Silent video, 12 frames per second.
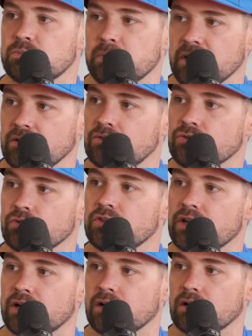speed through
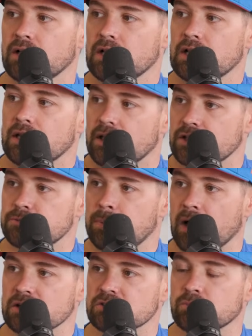there as
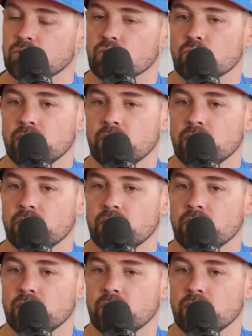possible.